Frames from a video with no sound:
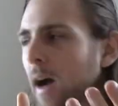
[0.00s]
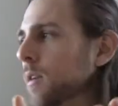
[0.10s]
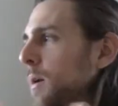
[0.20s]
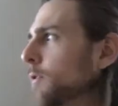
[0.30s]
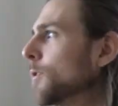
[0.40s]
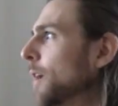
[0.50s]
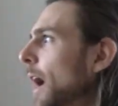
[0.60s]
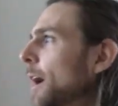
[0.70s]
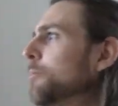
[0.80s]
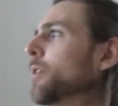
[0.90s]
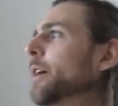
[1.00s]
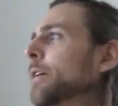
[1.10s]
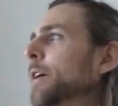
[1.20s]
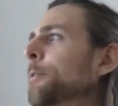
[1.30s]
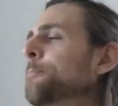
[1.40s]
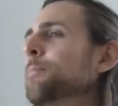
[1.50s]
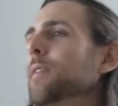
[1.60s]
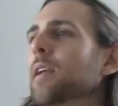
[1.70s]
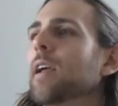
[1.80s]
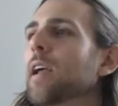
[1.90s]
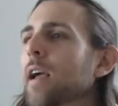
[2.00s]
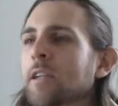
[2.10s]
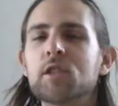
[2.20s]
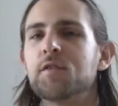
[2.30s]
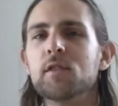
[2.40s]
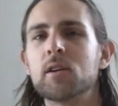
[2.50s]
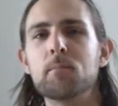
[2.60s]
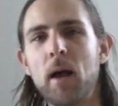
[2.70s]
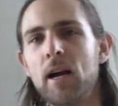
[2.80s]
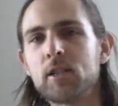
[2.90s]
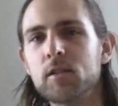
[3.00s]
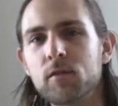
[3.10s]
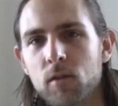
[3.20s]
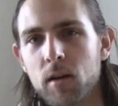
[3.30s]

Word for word: out of my vocabulary and just feel compassion for